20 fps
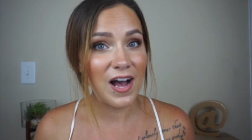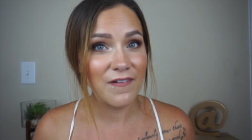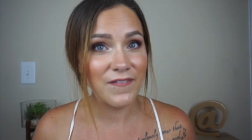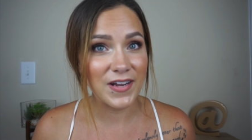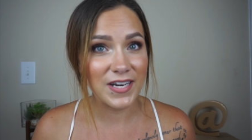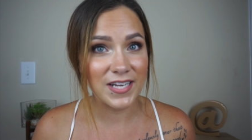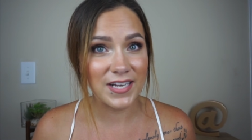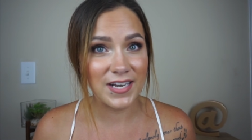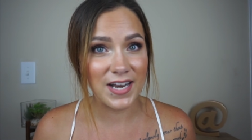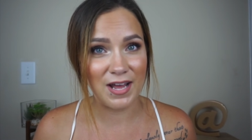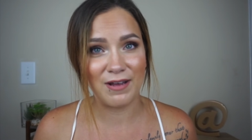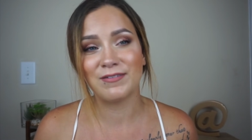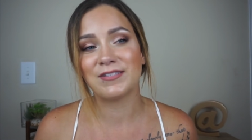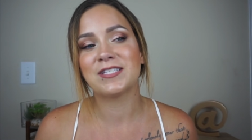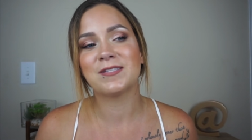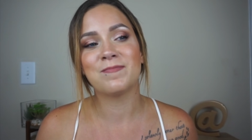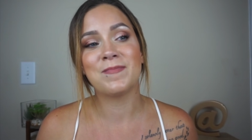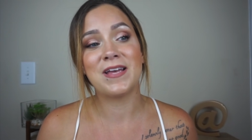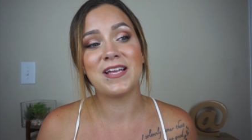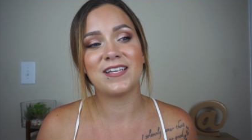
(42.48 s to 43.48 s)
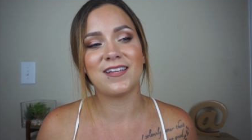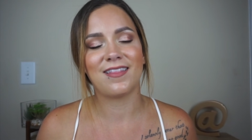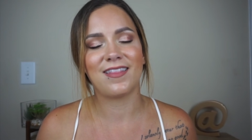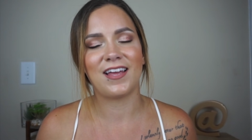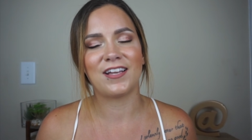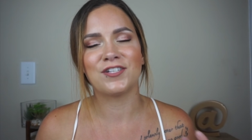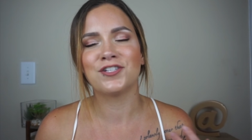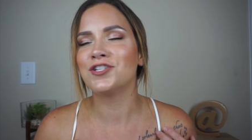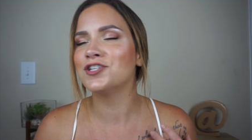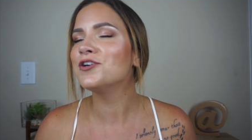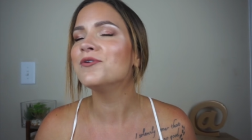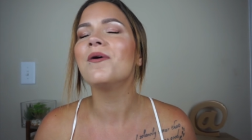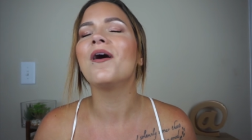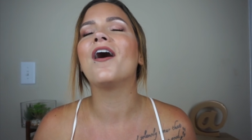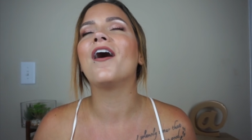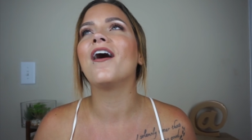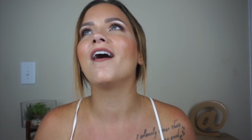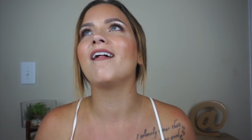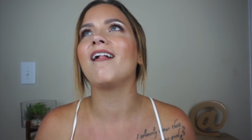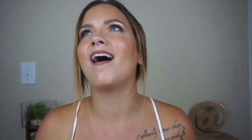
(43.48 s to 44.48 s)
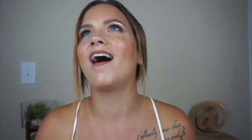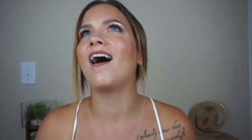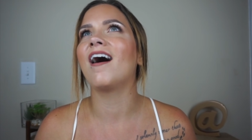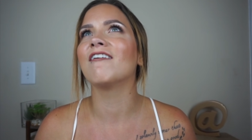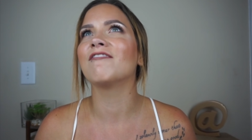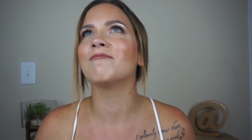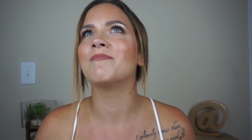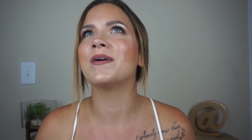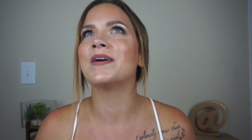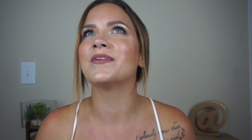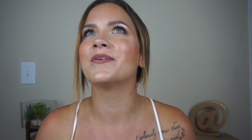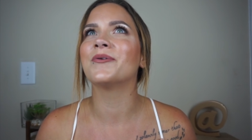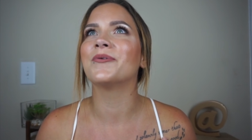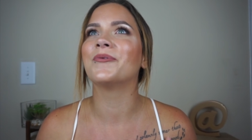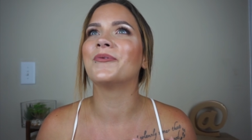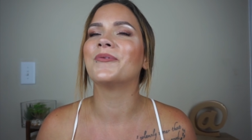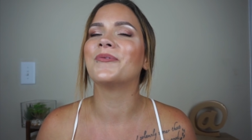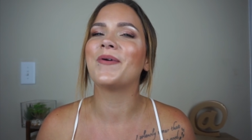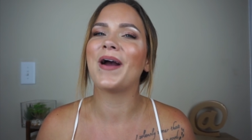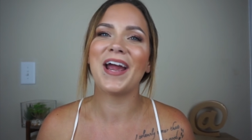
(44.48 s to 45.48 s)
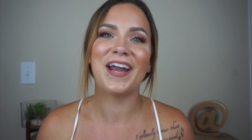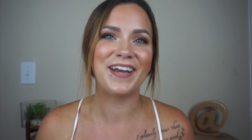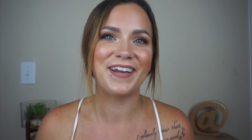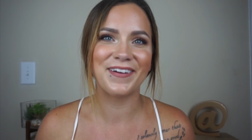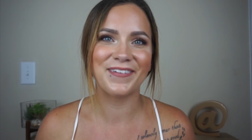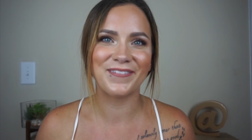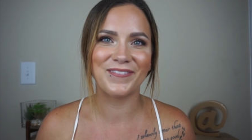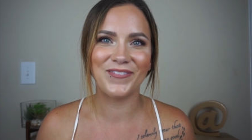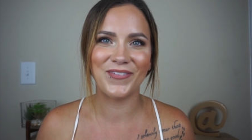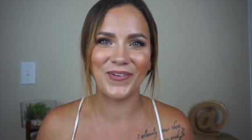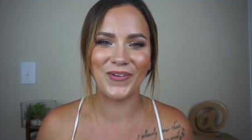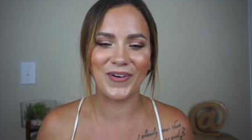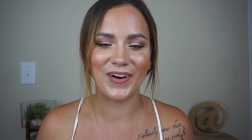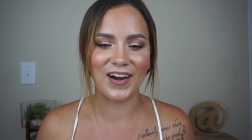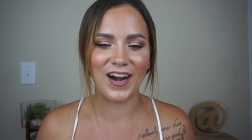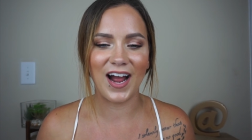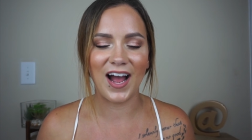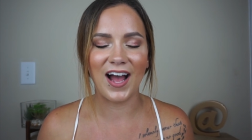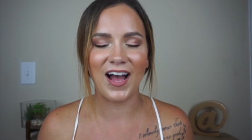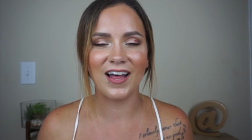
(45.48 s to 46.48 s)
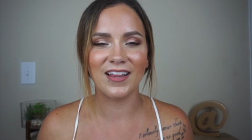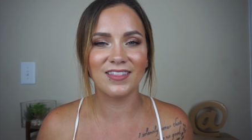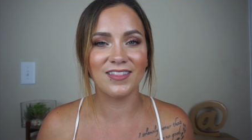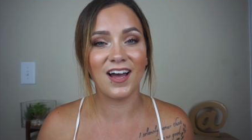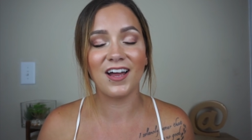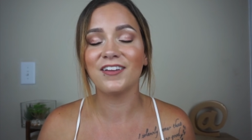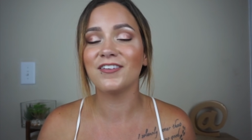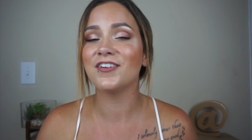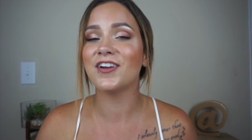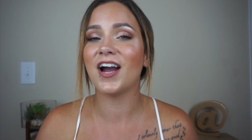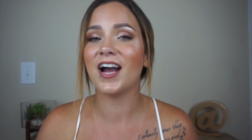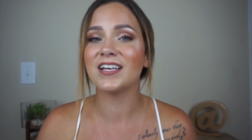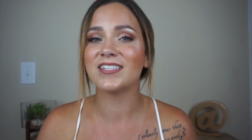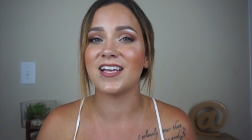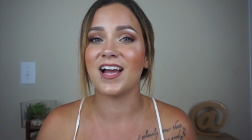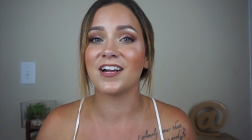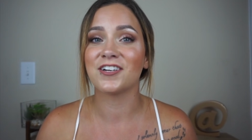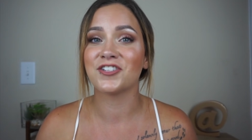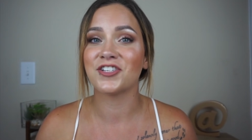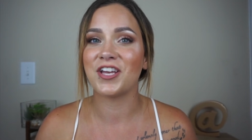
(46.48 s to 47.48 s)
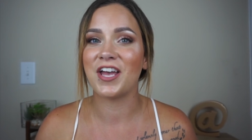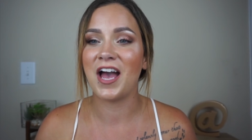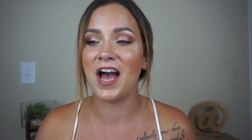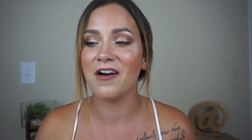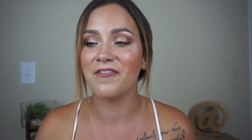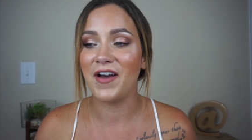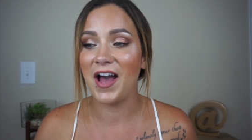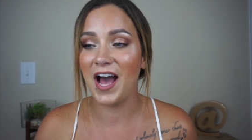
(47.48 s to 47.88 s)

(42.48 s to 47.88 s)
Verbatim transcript: have an announcement that you all have been waiting for. A lot of you guys actually have